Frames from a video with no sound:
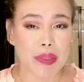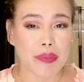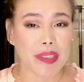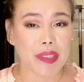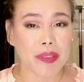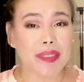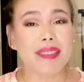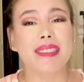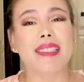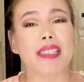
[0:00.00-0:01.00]
video.
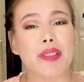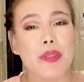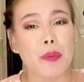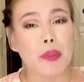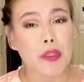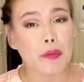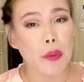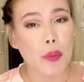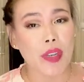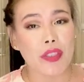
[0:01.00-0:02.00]
Thank you so much for
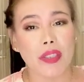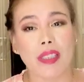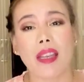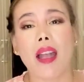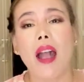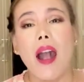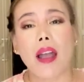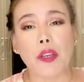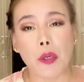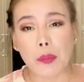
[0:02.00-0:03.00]
watching.
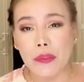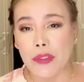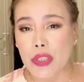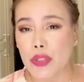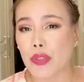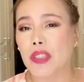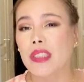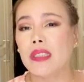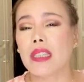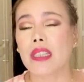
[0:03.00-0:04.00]
I hope you've
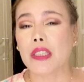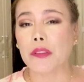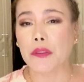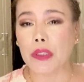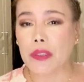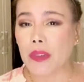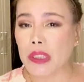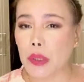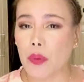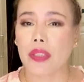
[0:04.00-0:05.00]
enjoyed. If you have
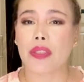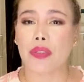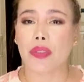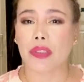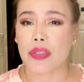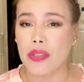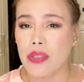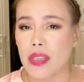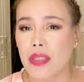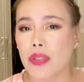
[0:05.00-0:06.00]
any question or
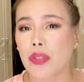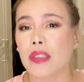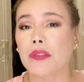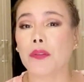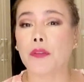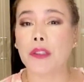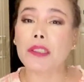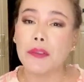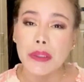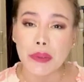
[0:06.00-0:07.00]
suggestion, feel
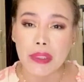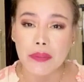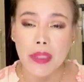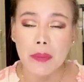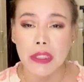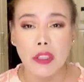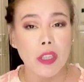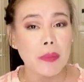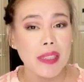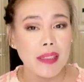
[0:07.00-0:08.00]
free to leave them in the
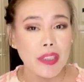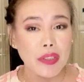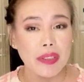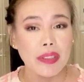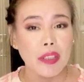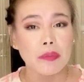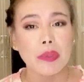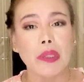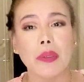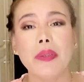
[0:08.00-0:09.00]
comment section down
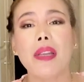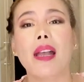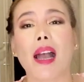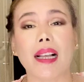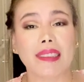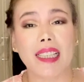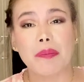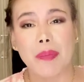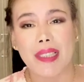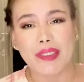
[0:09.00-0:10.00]
below. I'll
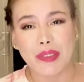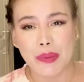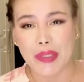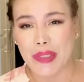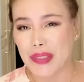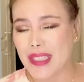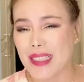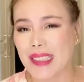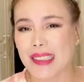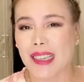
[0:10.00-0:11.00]
get back to you as soon as
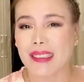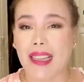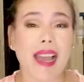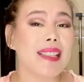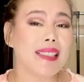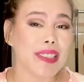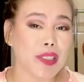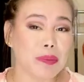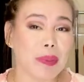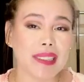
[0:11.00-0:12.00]
I can. I'll see you
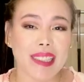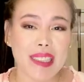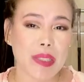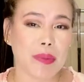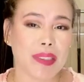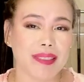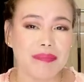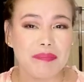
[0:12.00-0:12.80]
on my next one.